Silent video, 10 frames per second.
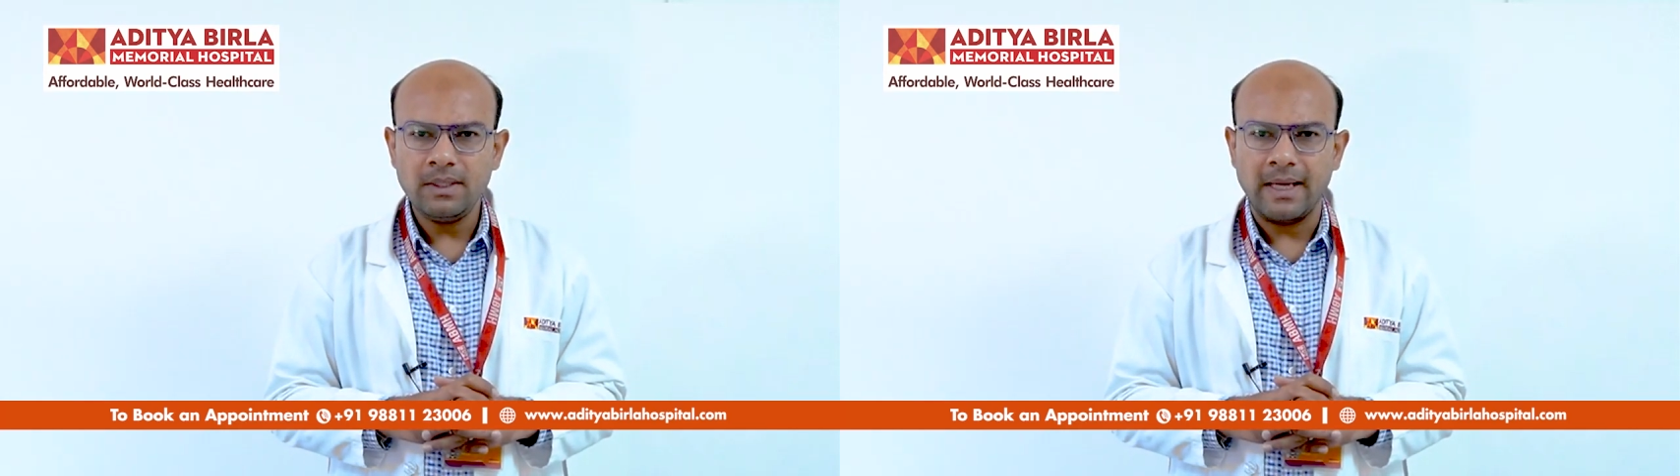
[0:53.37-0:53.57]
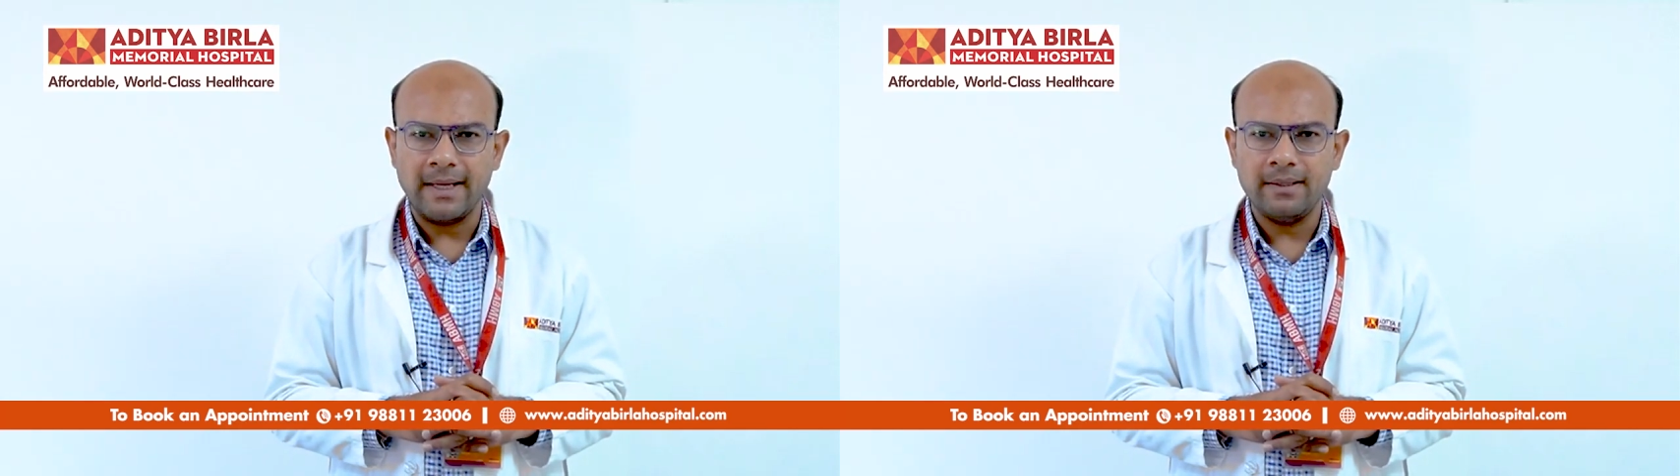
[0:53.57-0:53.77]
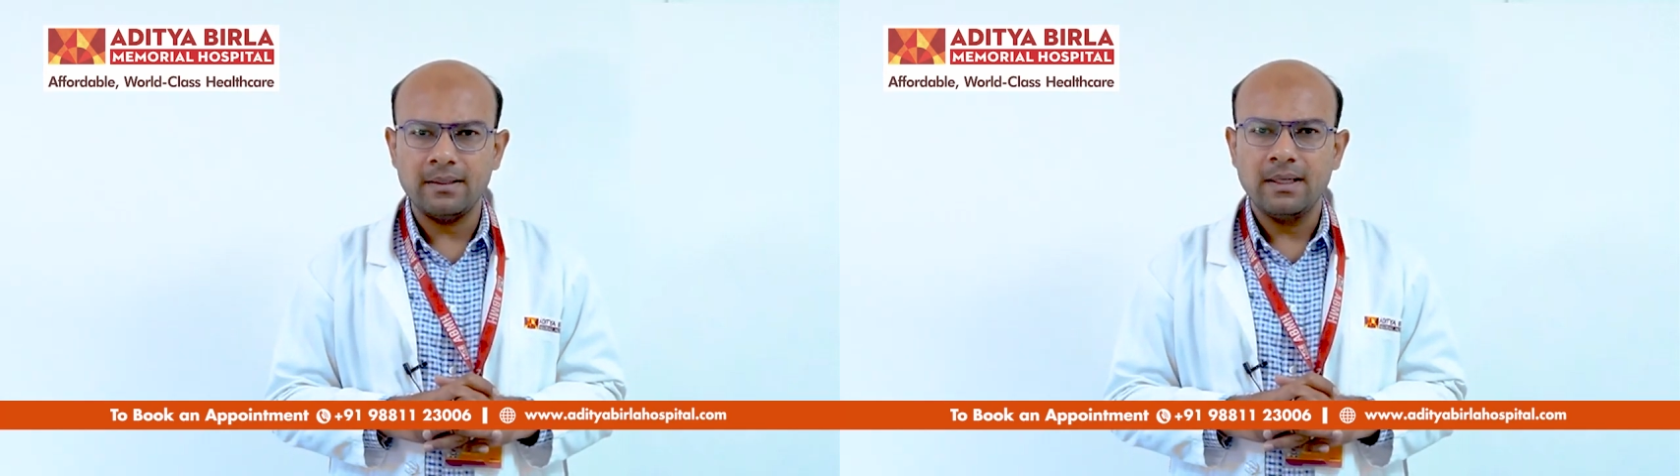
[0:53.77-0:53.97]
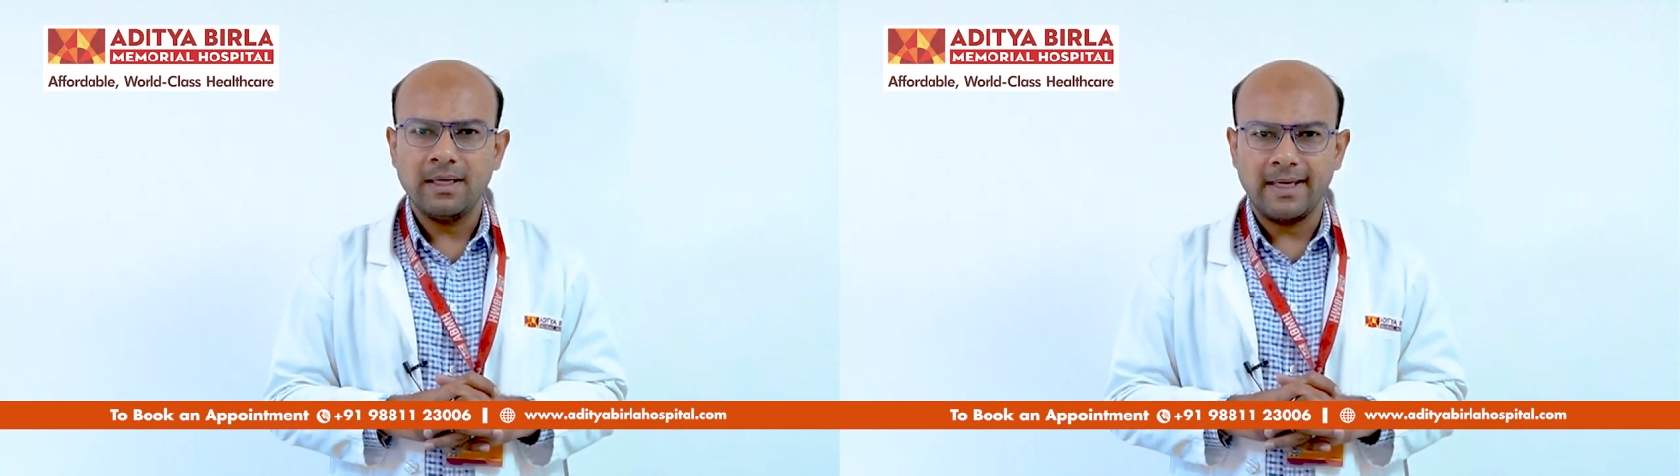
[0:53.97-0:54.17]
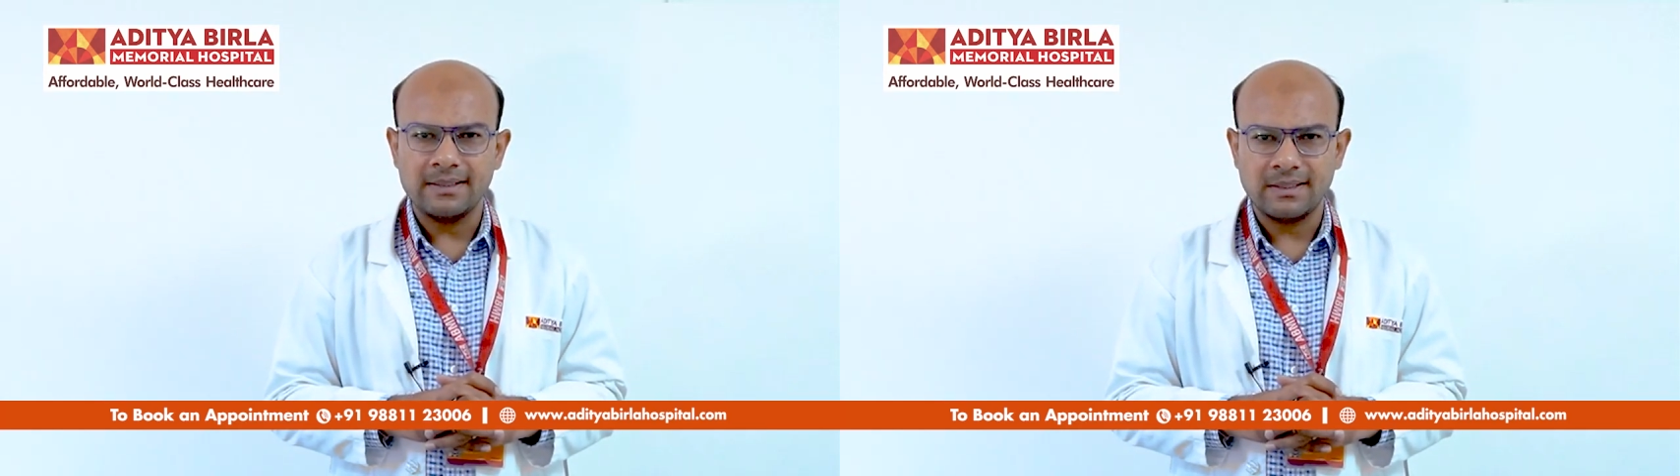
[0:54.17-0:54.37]
And
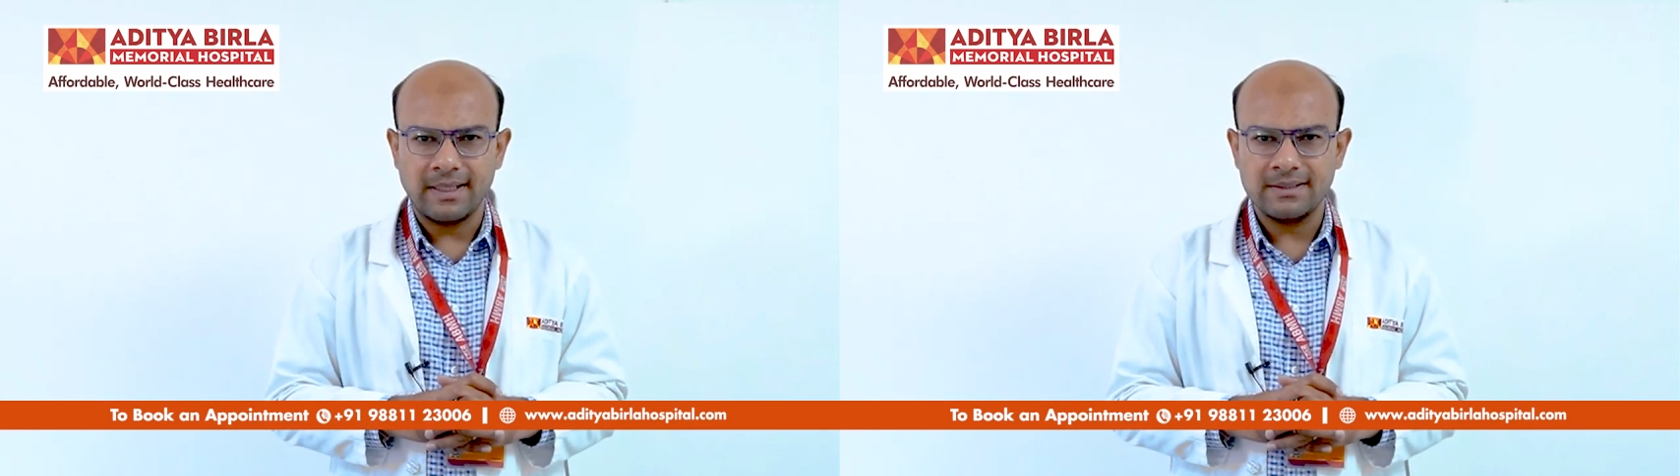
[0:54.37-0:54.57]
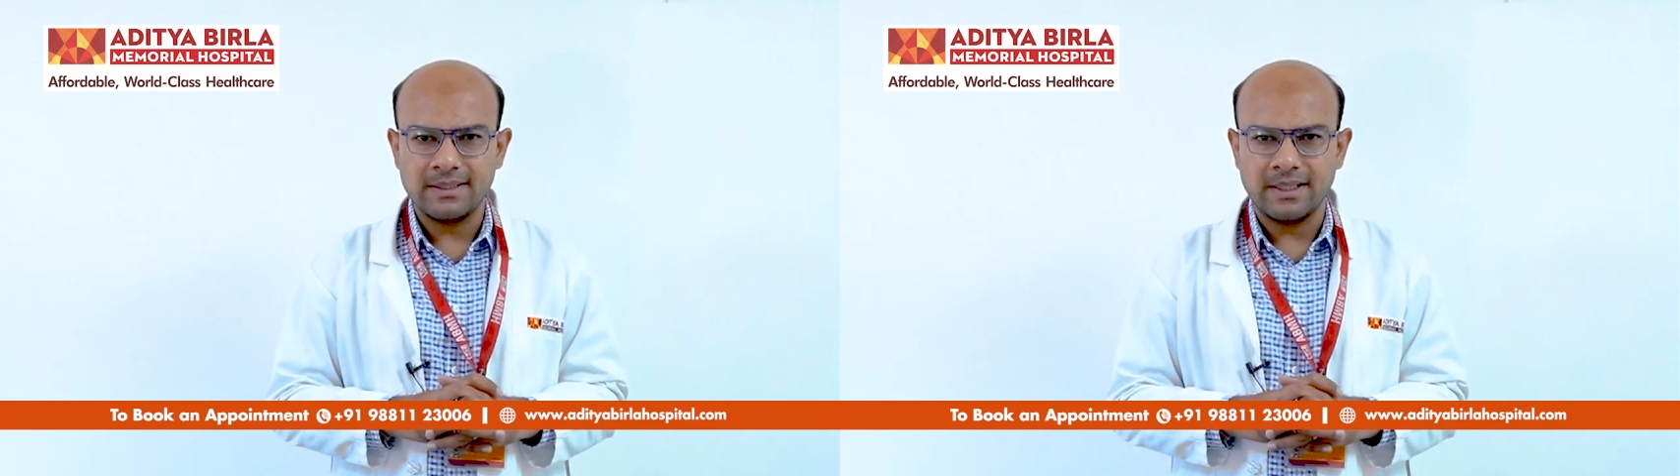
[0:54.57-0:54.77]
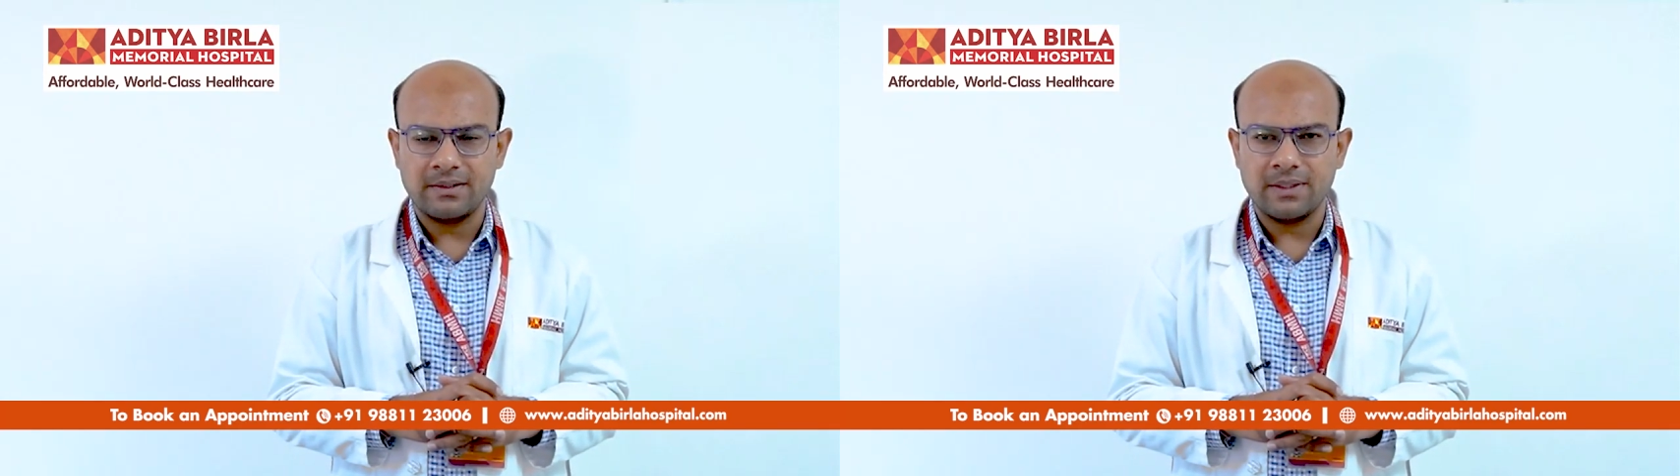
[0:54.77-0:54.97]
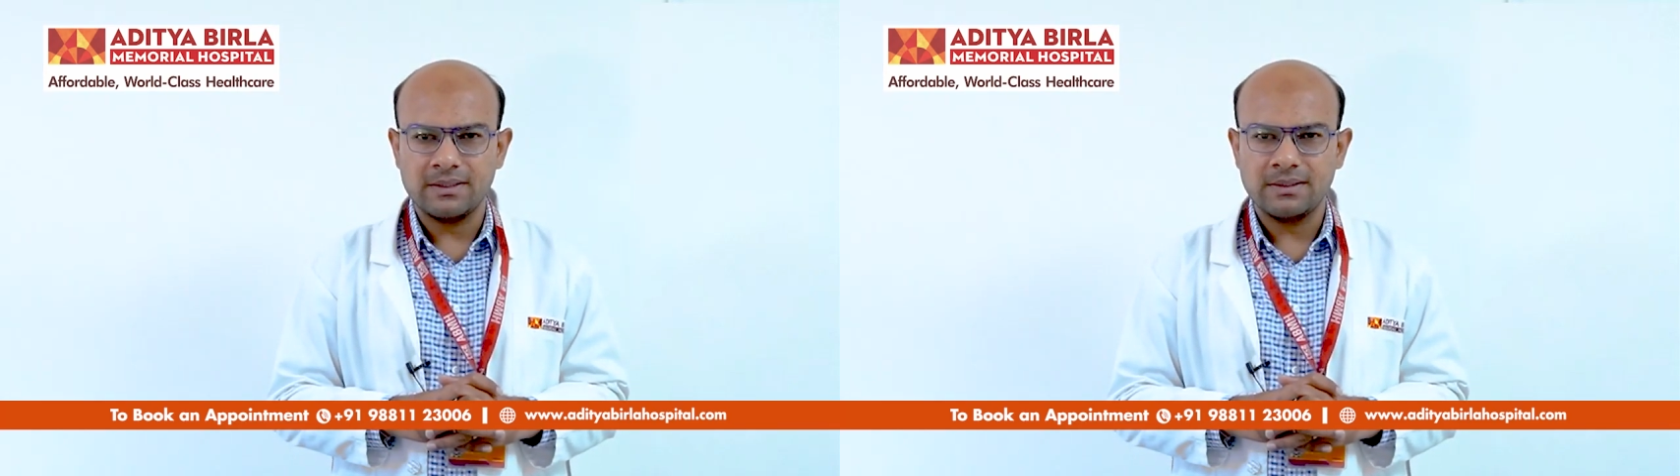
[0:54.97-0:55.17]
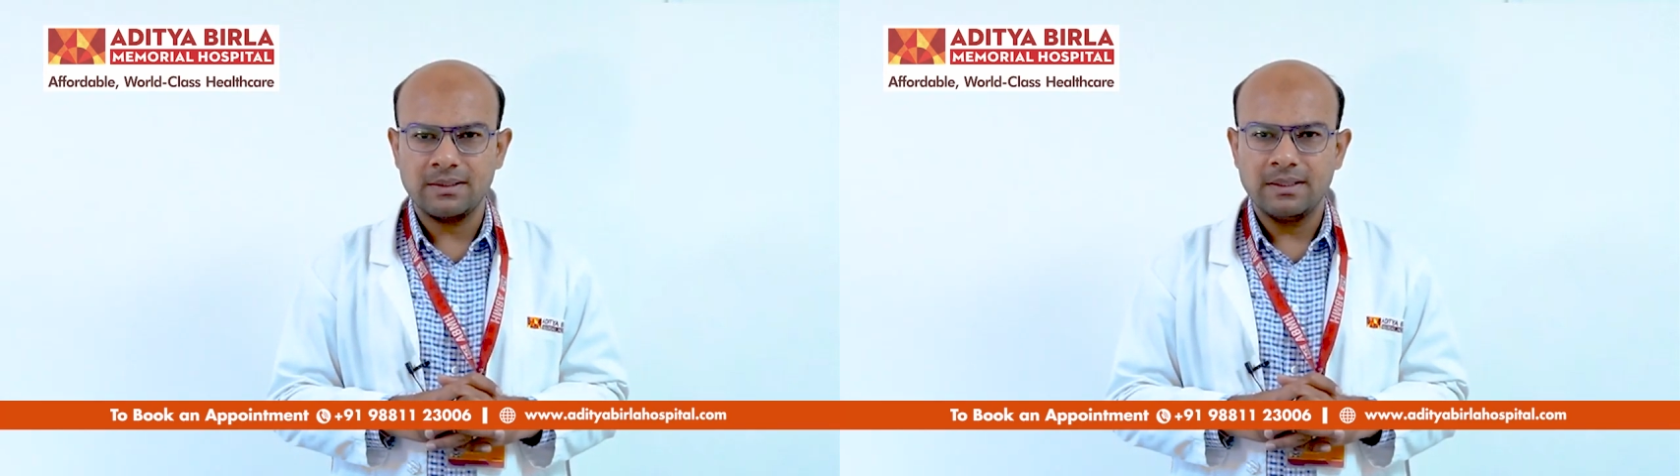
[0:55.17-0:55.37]
as science has advanced,